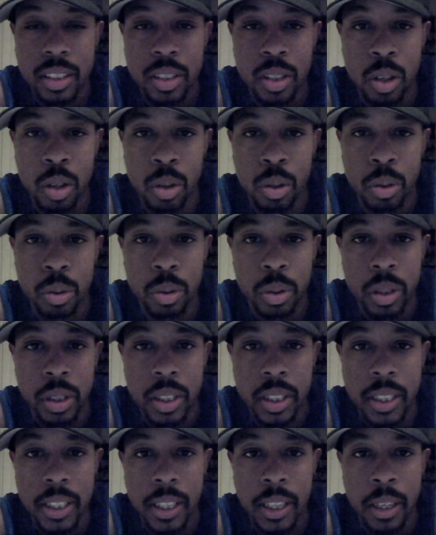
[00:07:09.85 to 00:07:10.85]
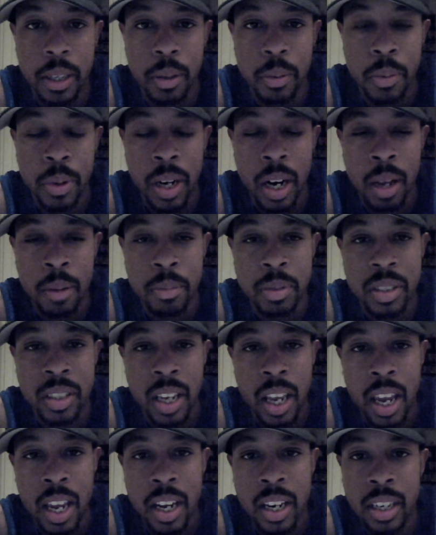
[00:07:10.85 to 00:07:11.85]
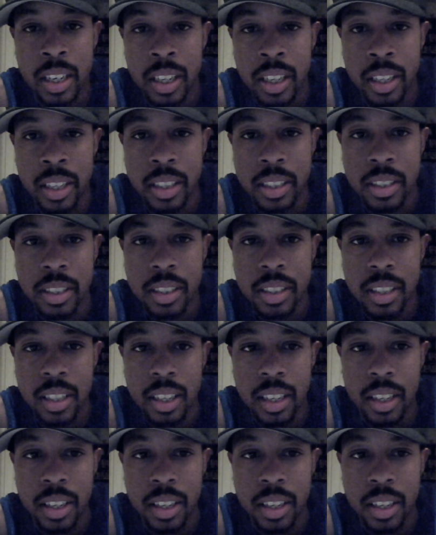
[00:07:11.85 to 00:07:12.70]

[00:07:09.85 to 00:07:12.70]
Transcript: So what I'm saying is,